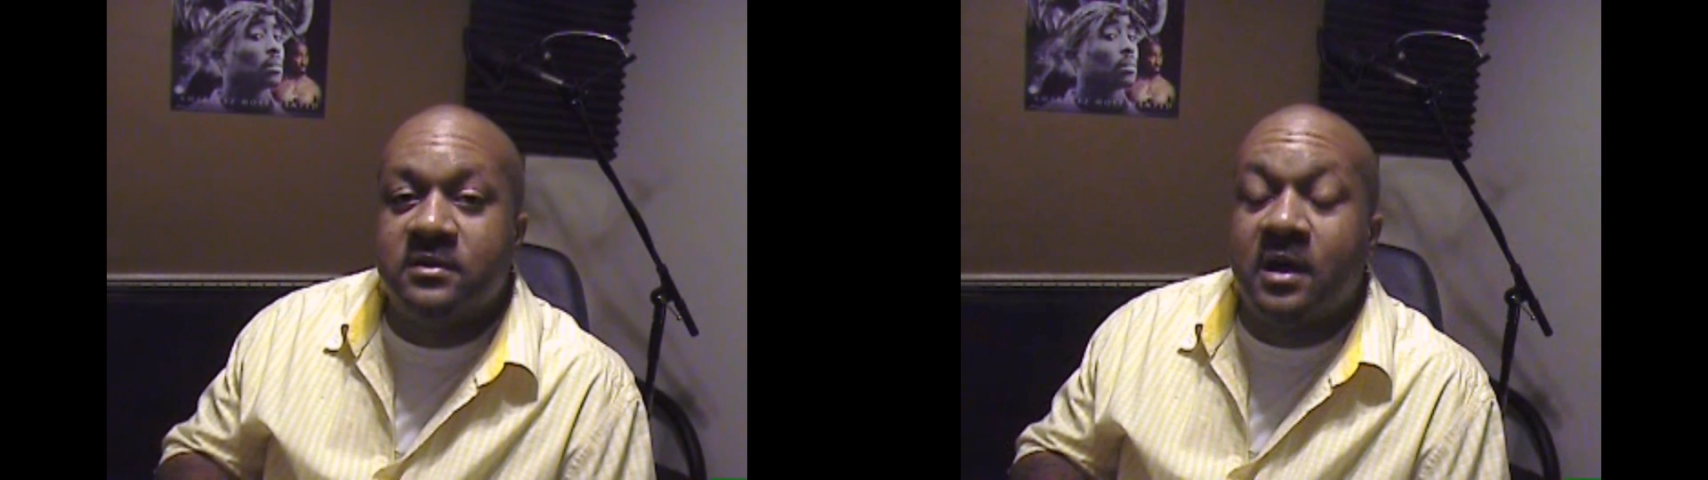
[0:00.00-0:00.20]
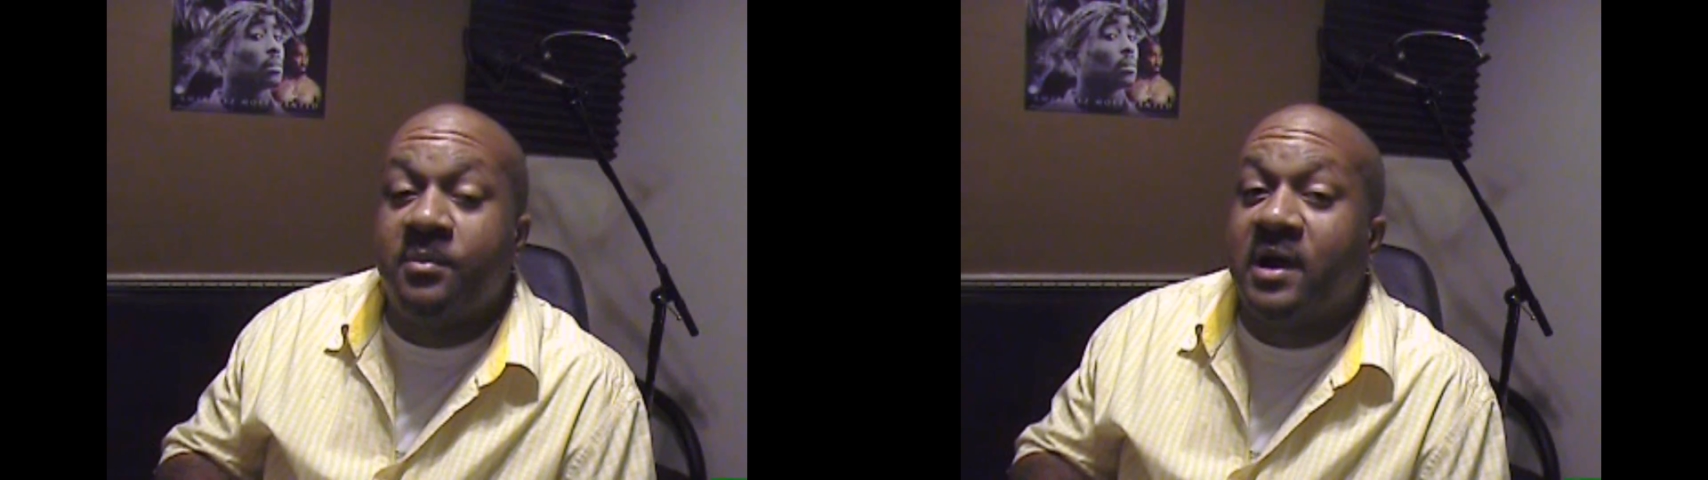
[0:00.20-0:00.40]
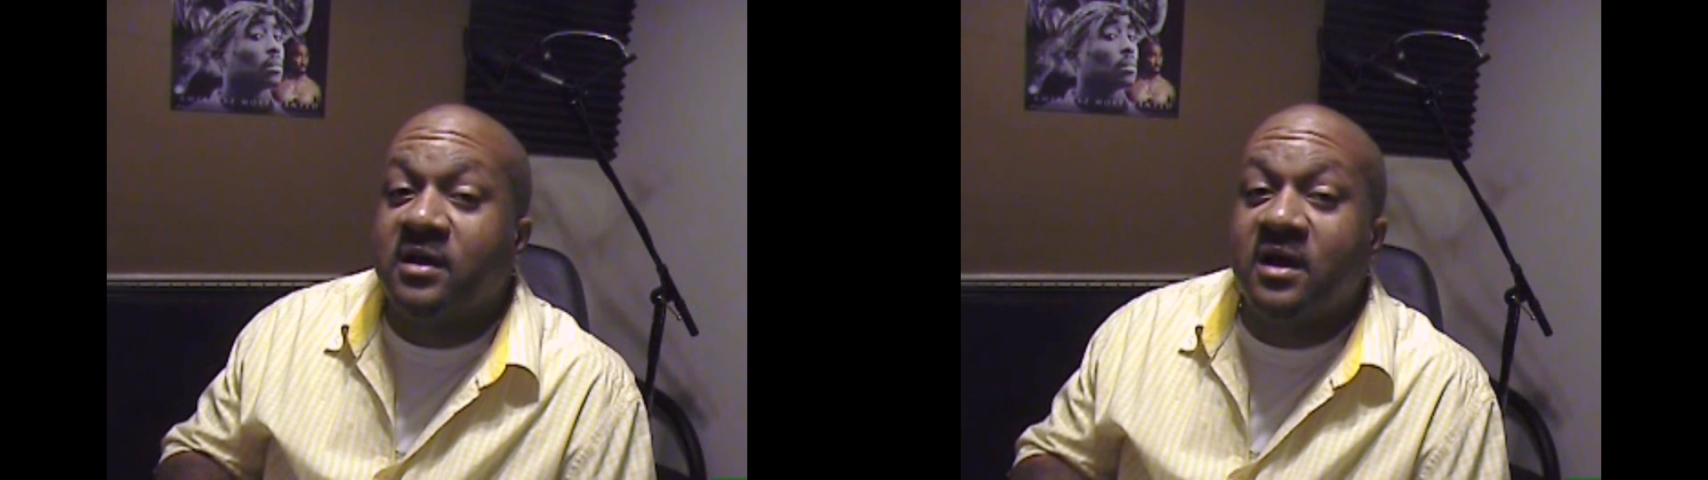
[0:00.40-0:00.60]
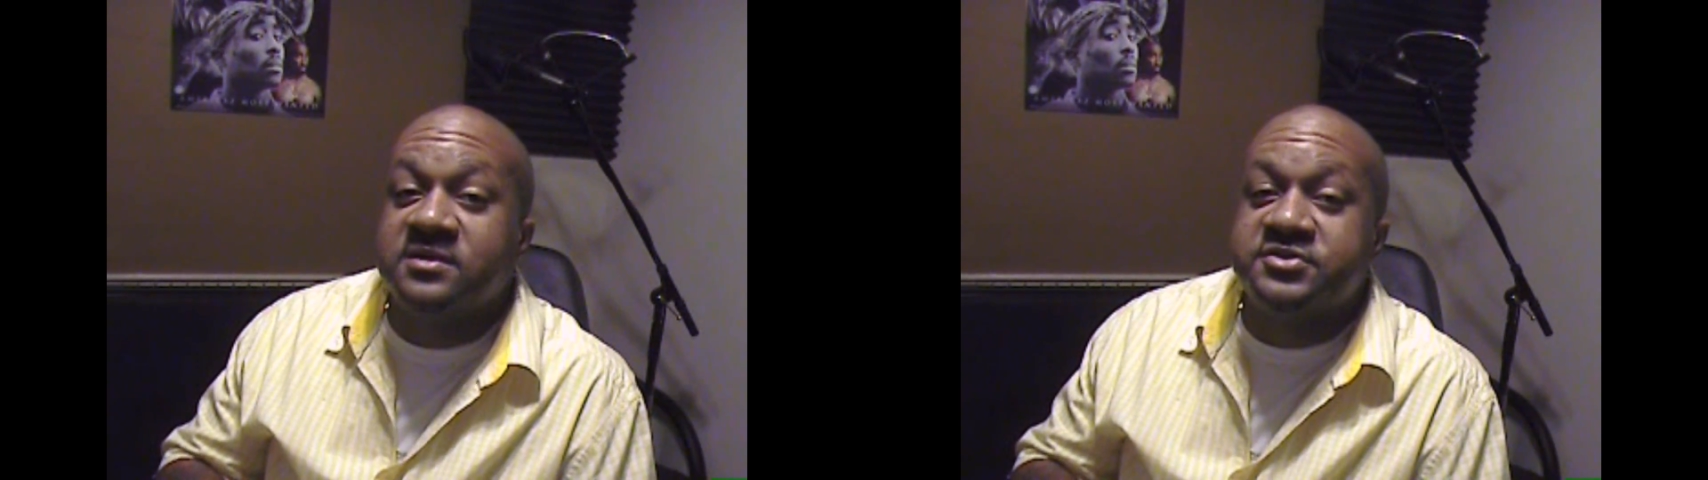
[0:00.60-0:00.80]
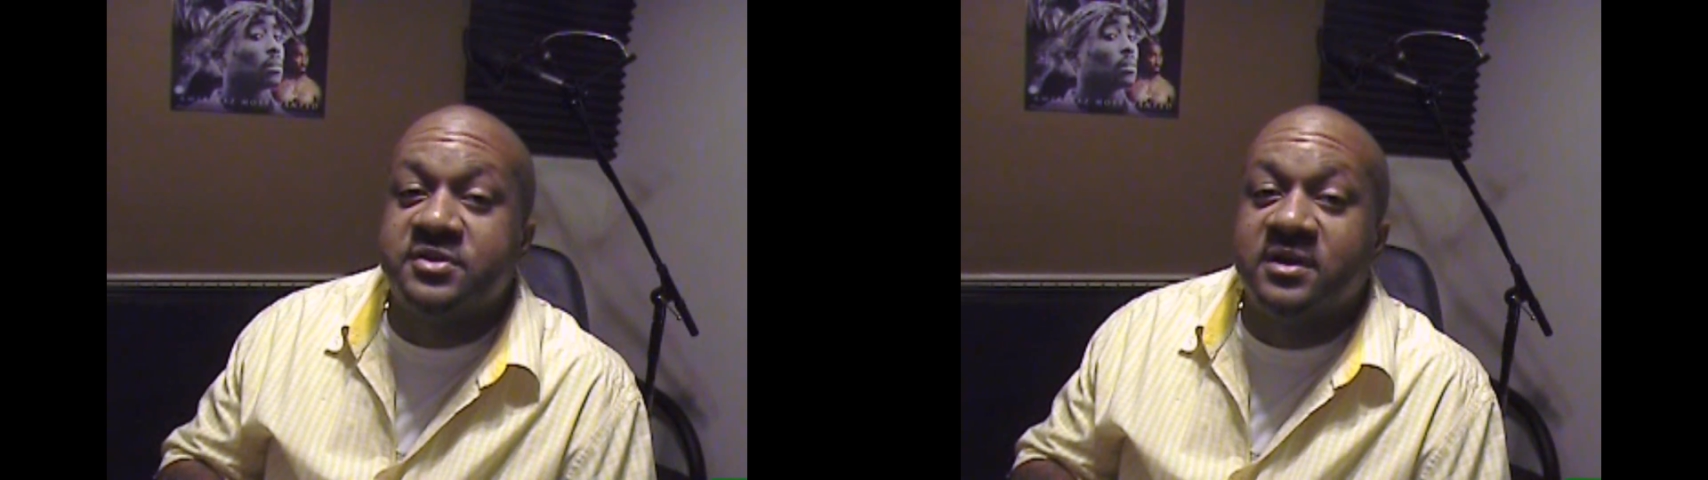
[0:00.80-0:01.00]
Now, by
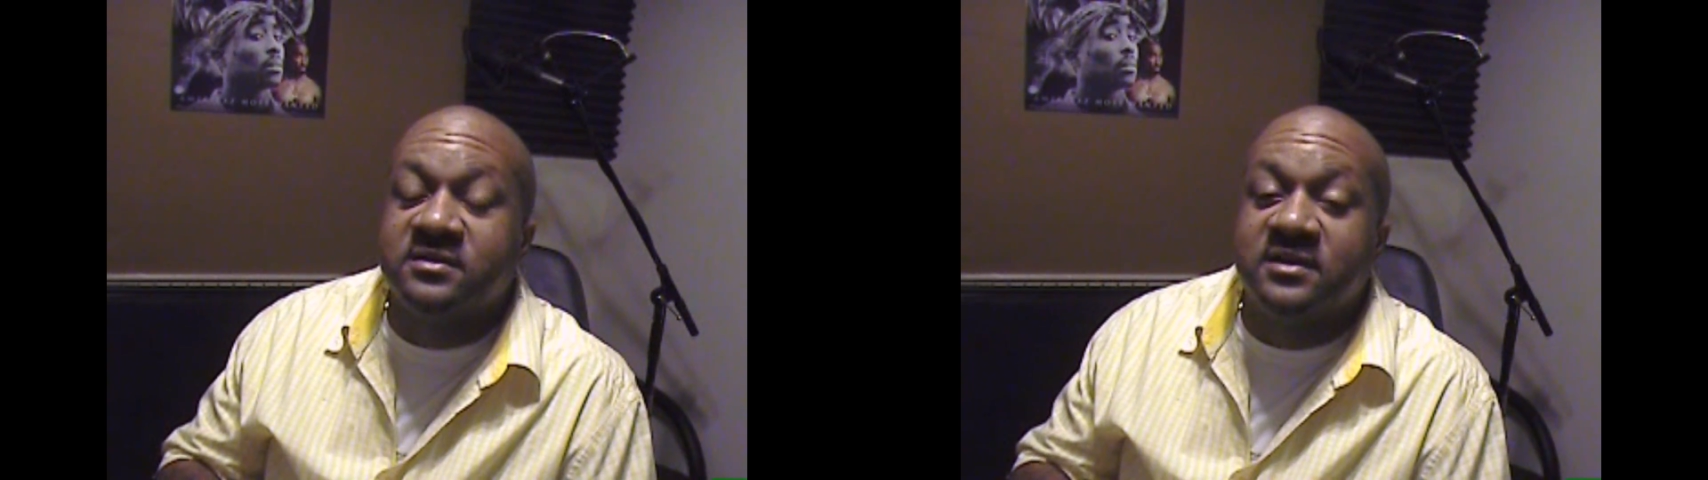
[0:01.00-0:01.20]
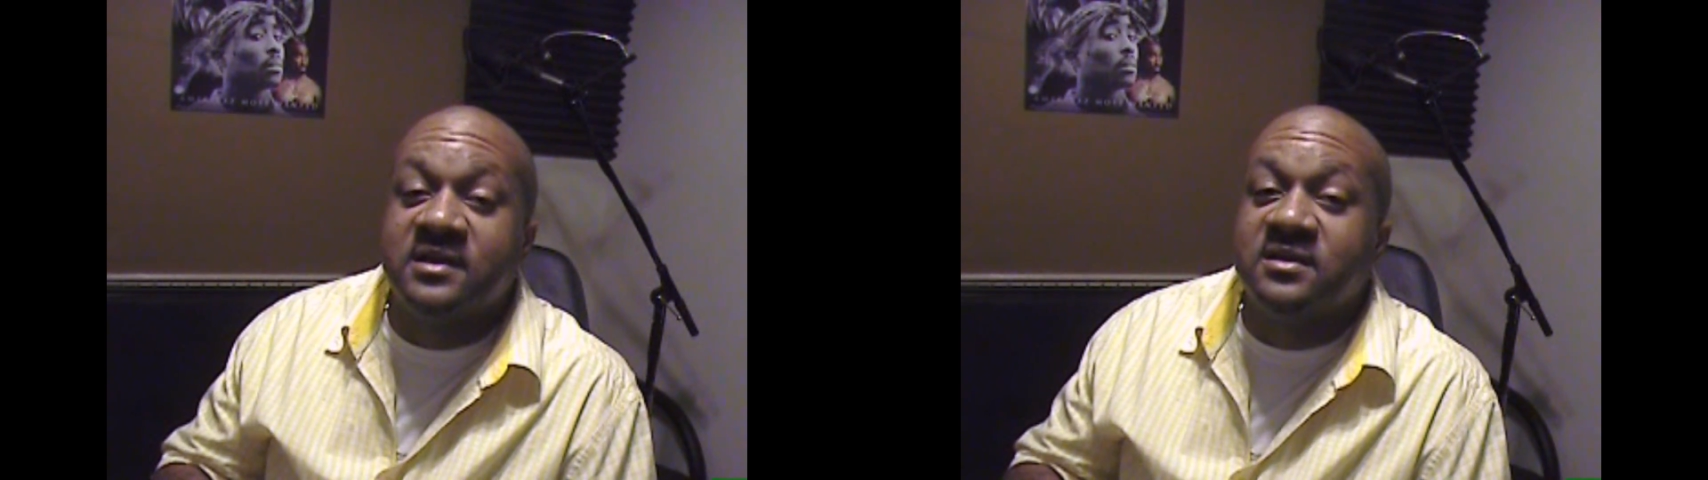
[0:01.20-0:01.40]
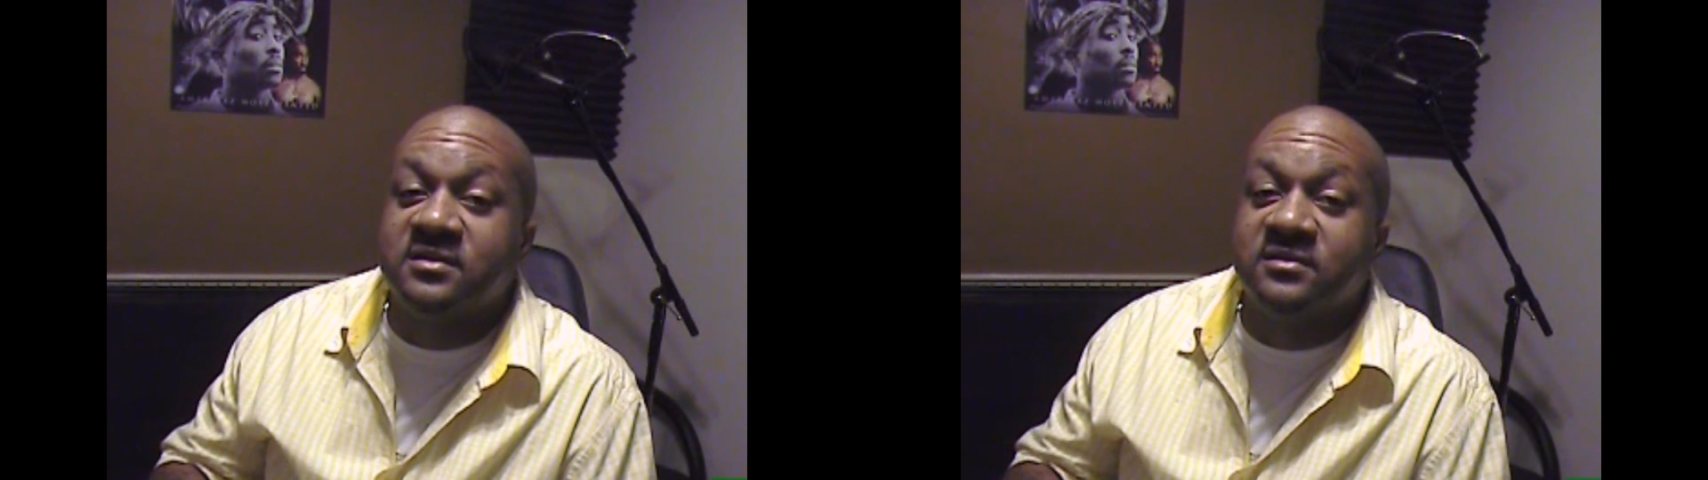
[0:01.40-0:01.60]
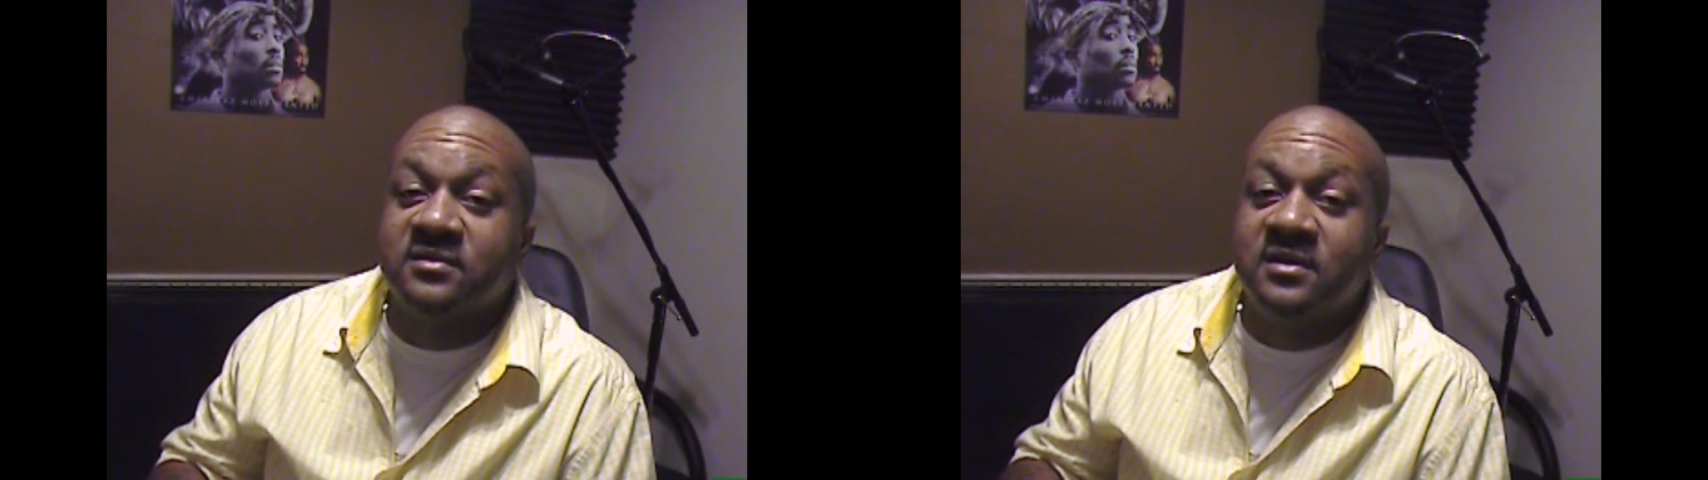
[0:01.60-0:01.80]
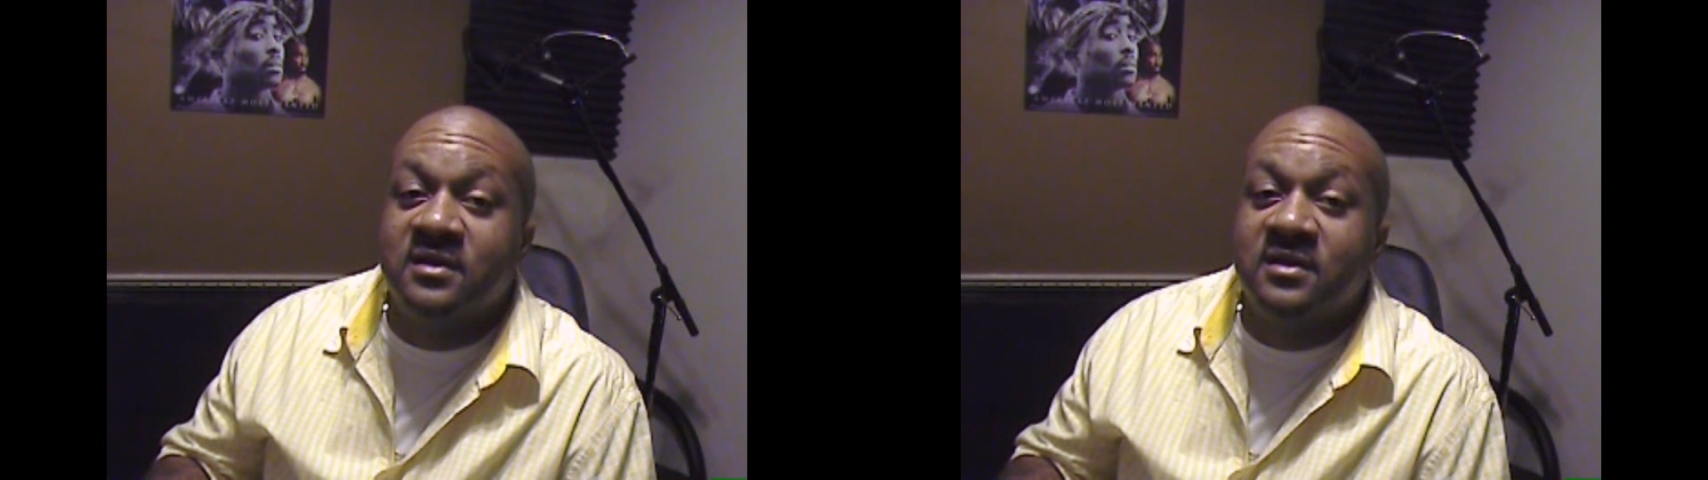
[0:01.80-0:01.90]
contract, they can